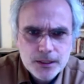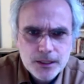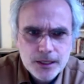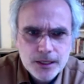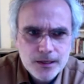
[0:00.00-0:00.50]

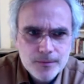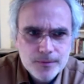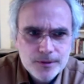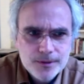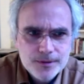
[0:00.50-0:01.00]

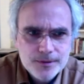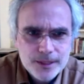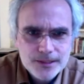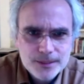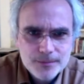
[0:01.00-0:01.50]

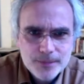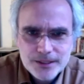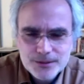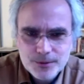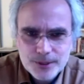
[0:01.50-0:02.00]
by somebody
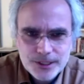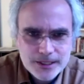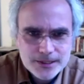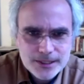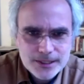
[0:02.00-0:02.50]
who's working on
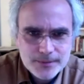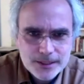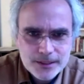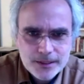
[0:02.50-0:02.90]
the same thing.